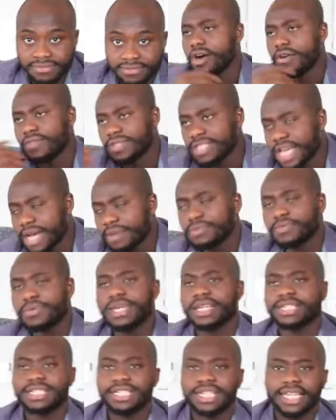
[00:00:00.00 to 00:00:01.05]
Obviously I'm
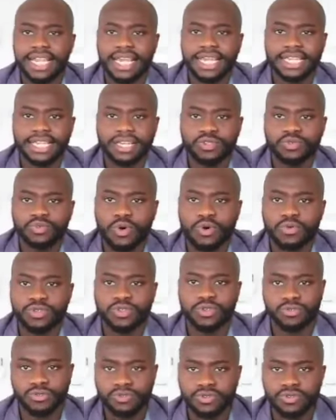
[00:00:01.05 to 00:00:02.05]
speaking to the lady as well to